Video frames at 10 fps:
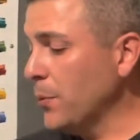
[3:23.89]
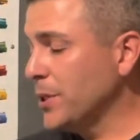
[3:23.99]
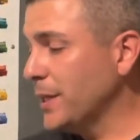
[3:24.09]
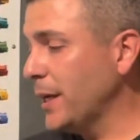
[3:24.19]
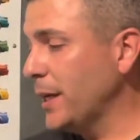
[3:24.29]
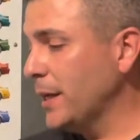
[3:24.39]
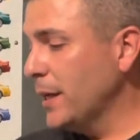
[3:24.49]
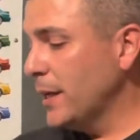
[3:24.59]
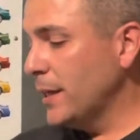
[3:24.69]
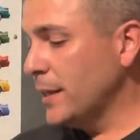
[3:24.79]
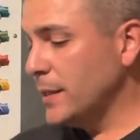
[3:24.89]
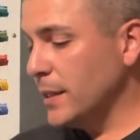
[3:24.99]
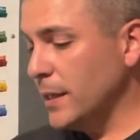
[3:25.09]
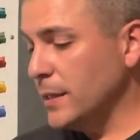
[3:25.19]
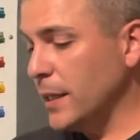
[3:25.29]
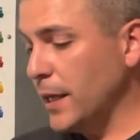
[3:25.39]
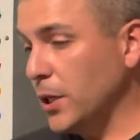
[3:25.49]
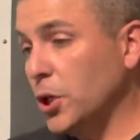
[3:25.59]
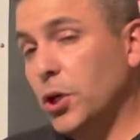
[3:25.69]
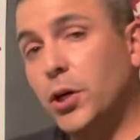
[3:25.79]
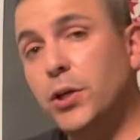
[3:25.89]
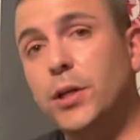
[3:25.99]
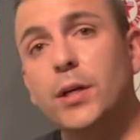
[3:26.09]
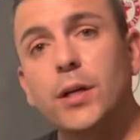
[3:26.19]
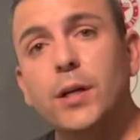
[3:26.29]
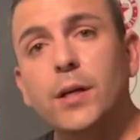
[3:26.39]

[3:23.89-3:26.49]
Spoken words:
would say this is a good